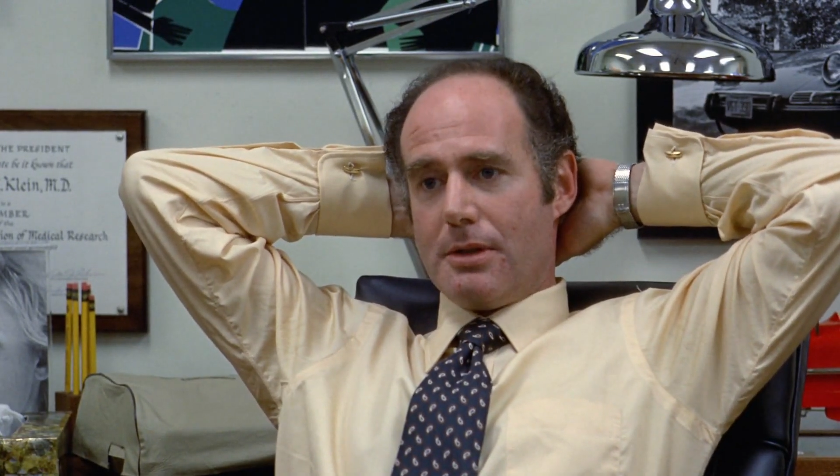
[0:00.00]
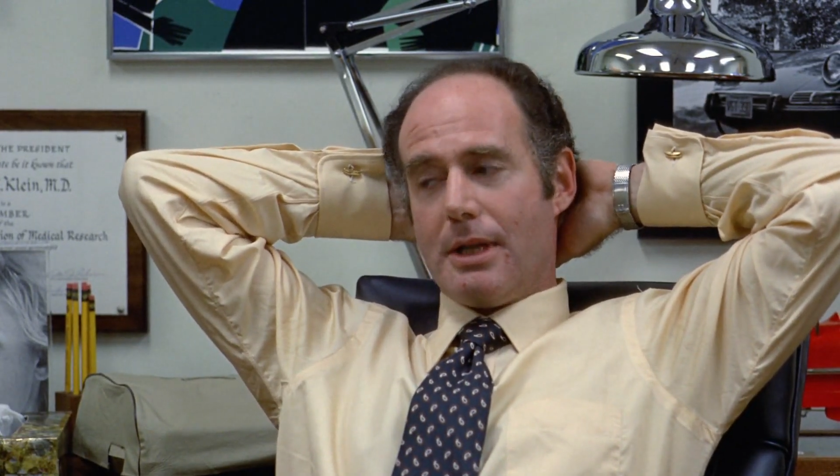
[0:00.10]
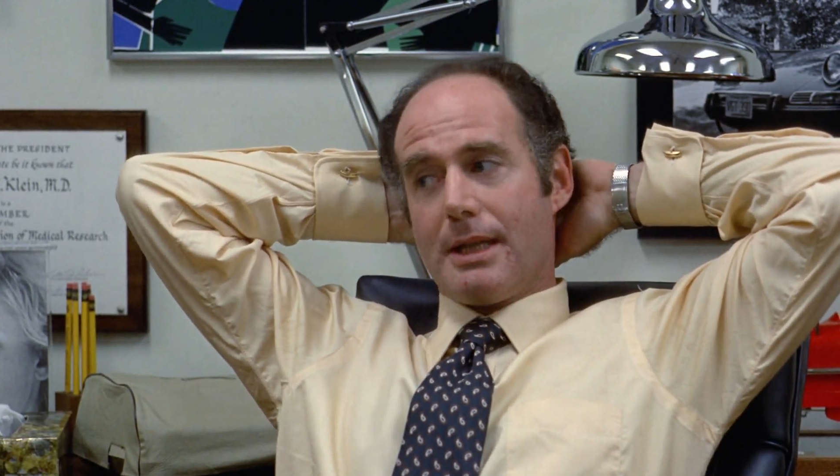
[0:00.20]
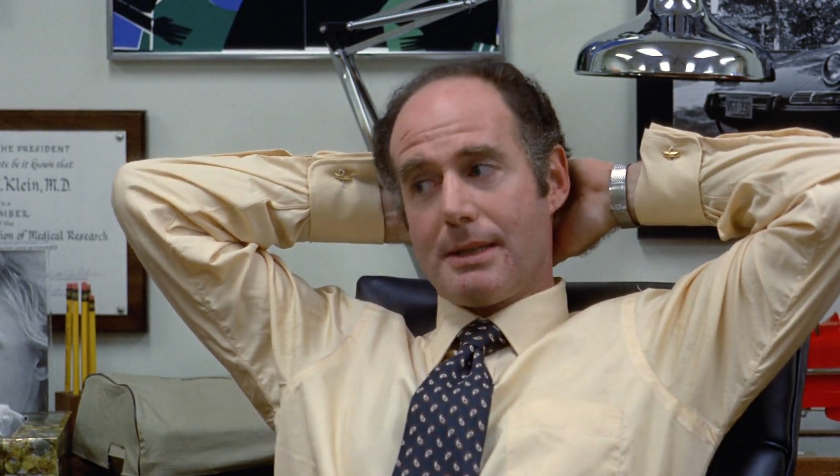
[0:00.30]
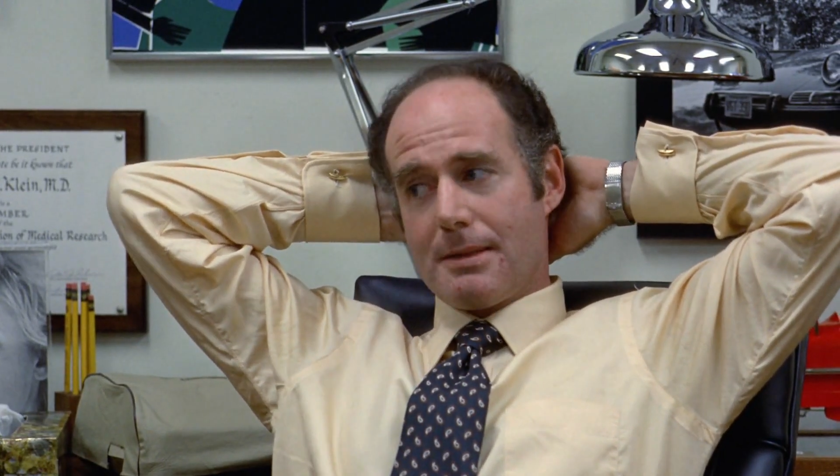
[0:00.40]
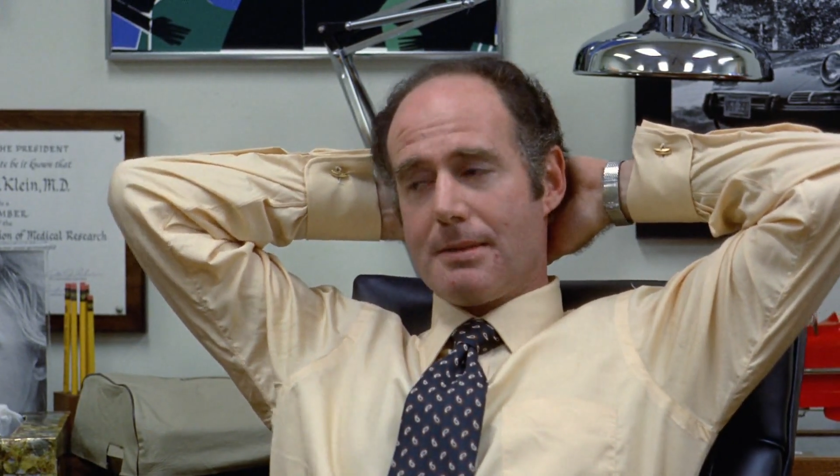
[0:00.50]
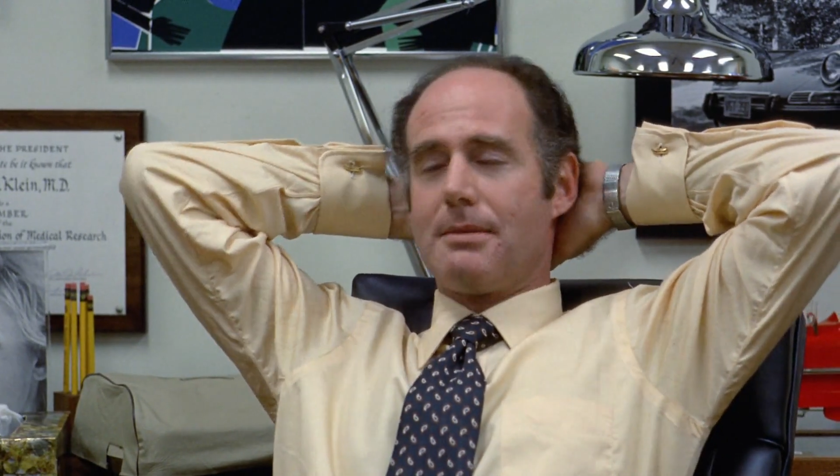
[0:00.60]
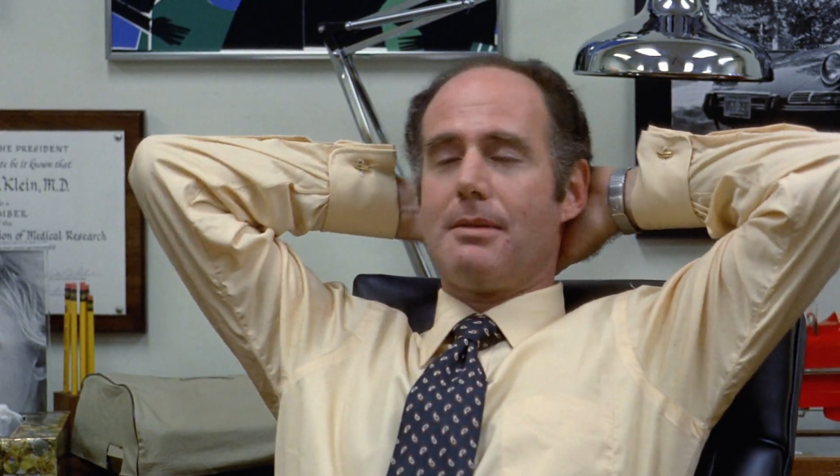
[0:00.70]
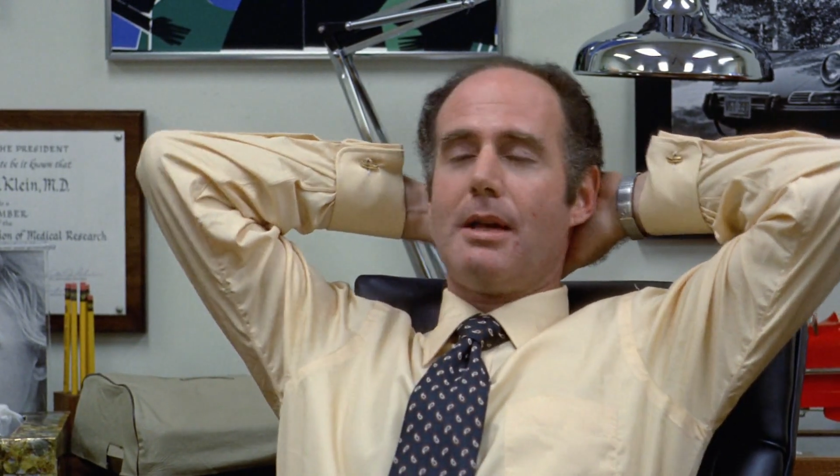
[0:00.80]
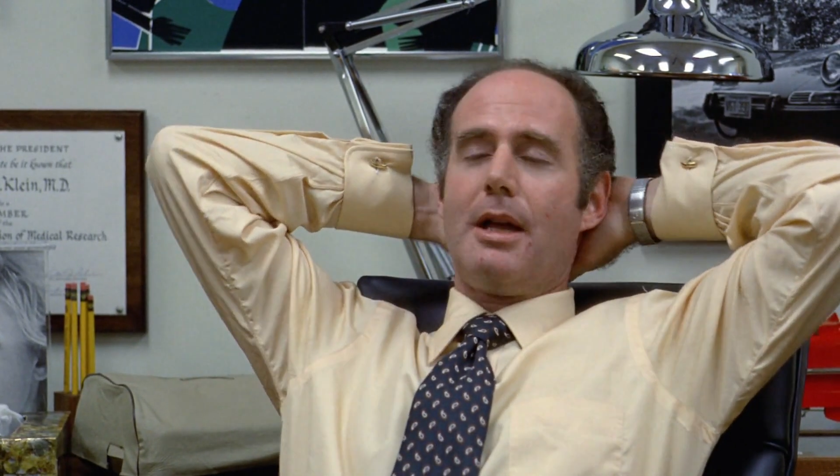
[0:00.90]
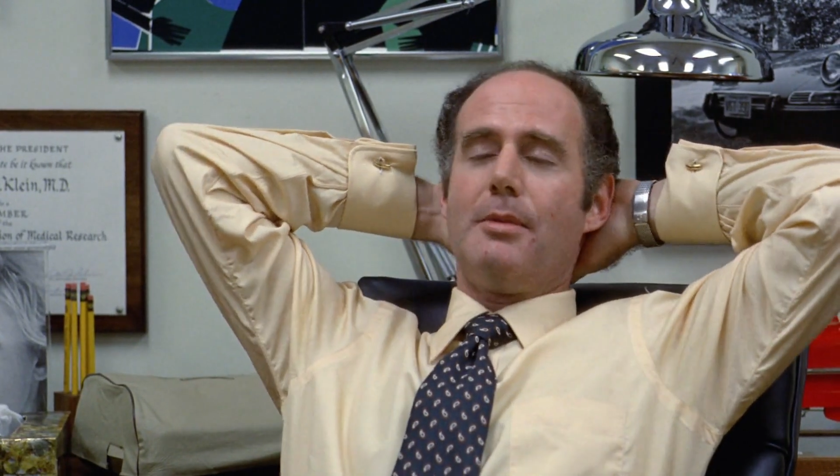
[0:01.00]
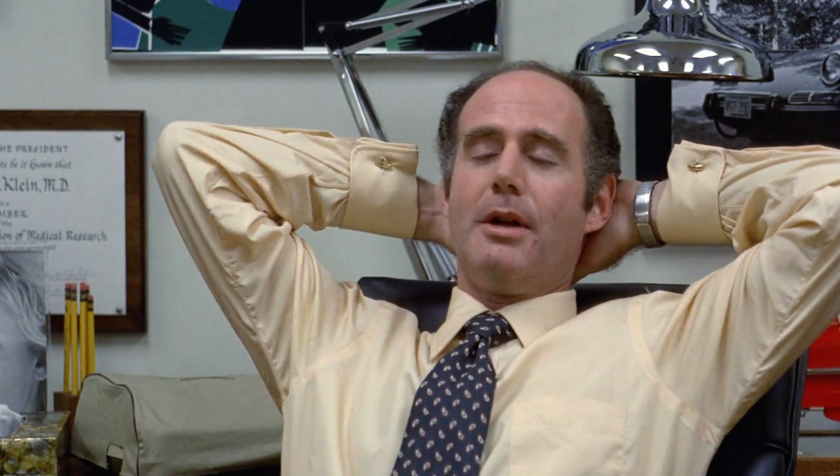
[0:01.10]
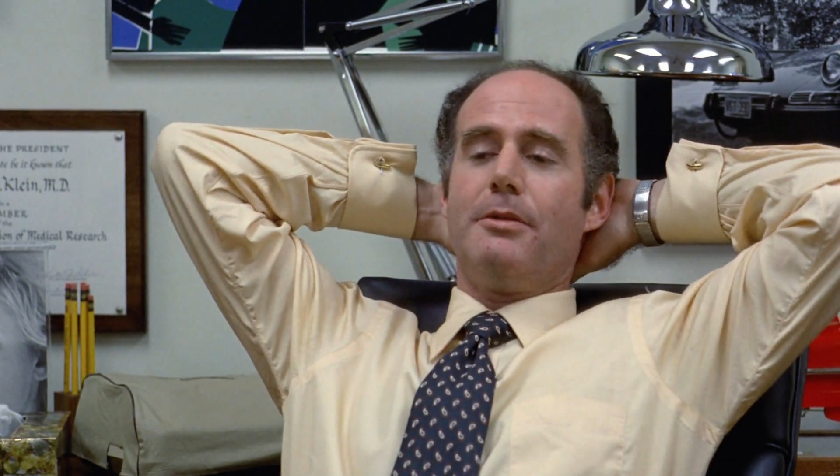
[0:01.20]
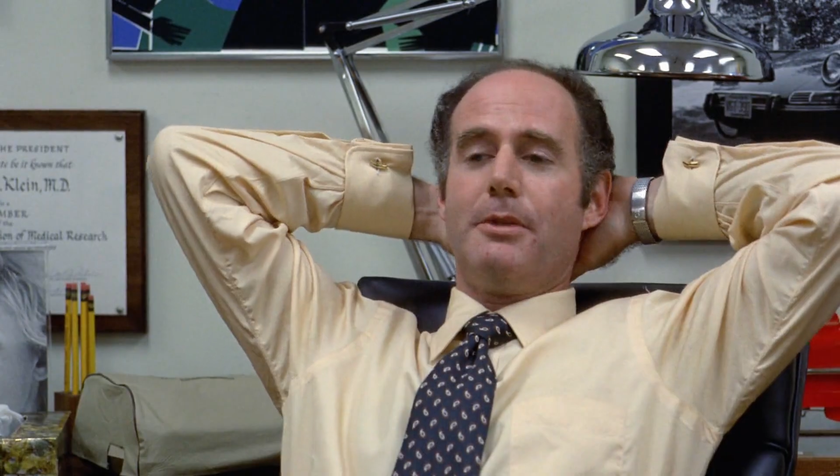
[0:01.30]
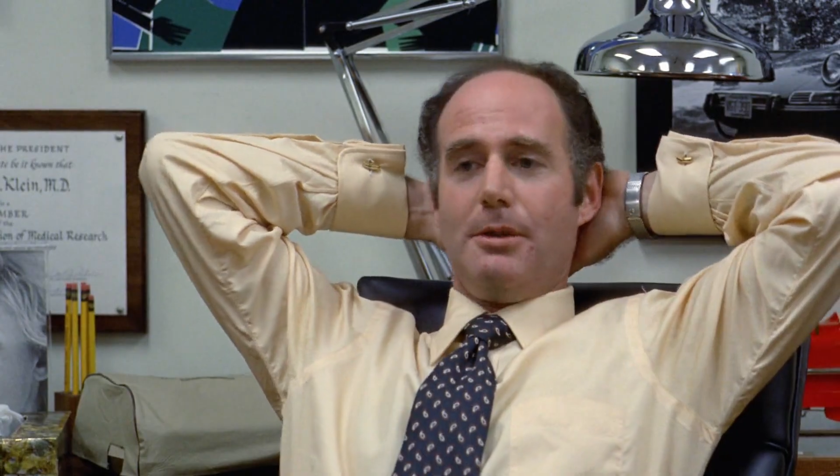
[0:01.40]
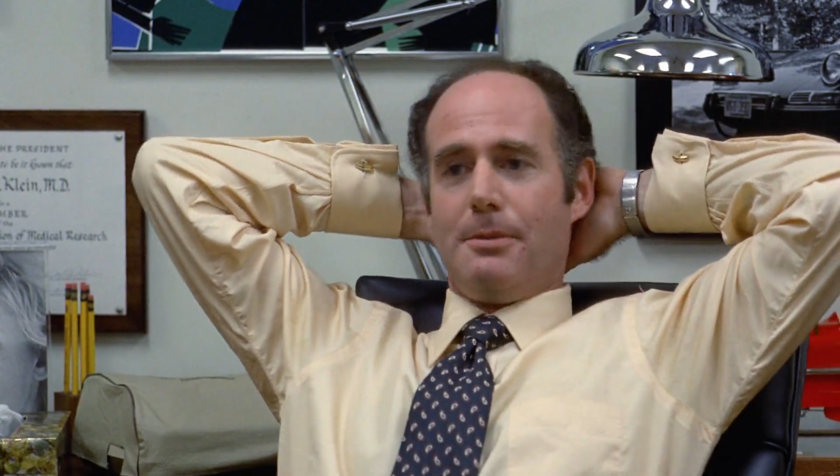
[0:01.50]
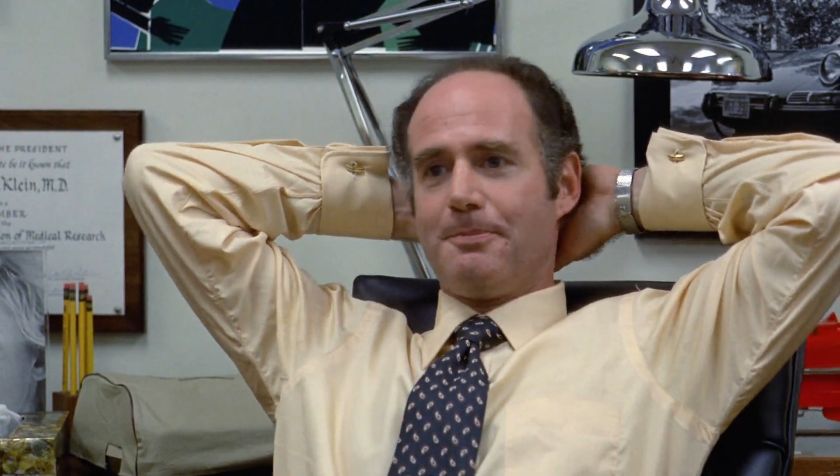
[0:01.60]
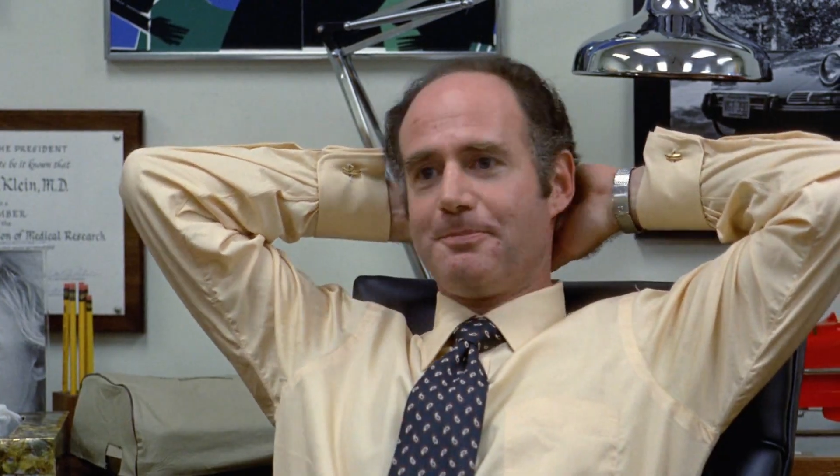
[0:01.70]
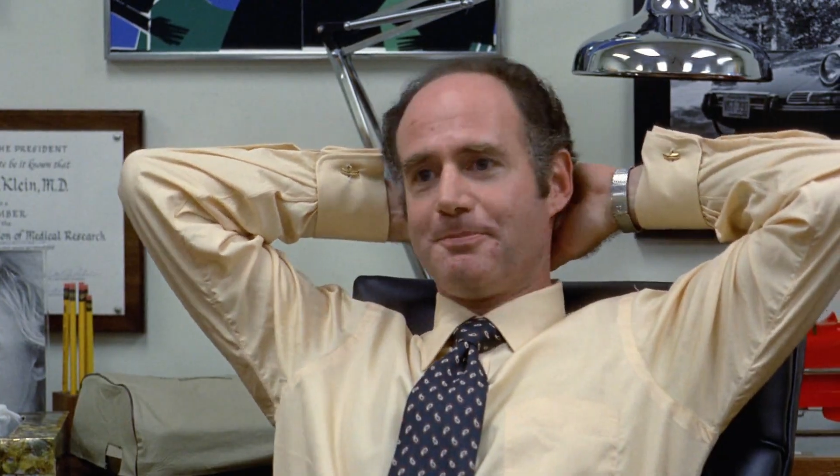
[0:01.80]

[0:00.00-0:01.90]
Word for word: That's out of my field.